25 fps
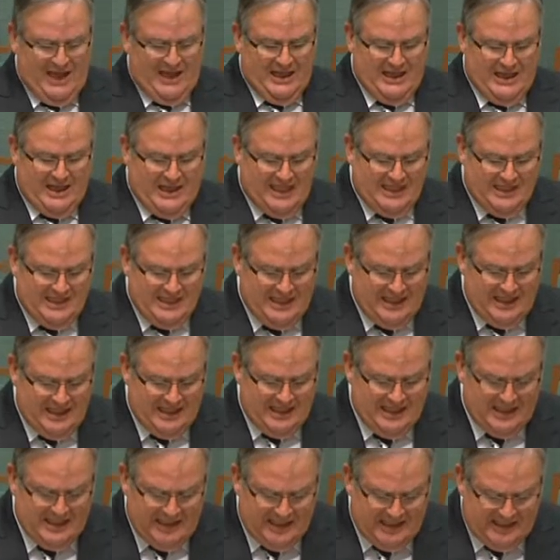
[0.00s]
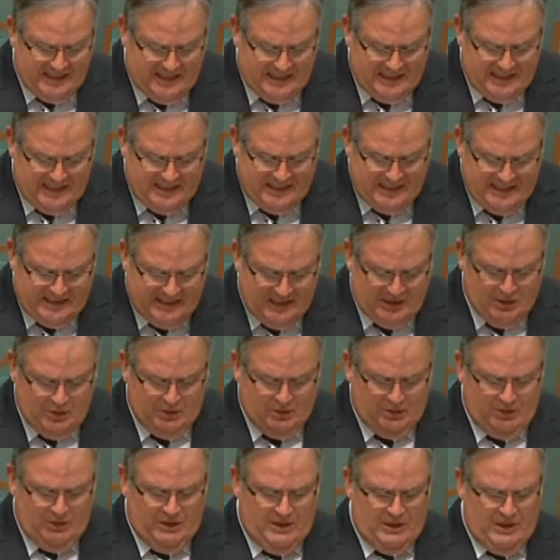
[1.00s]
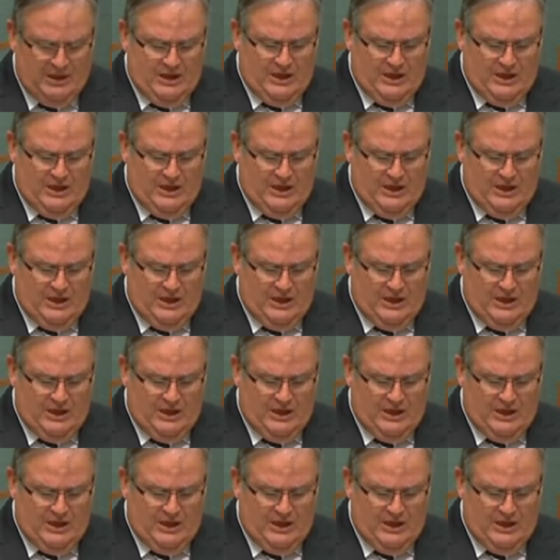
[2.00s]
This still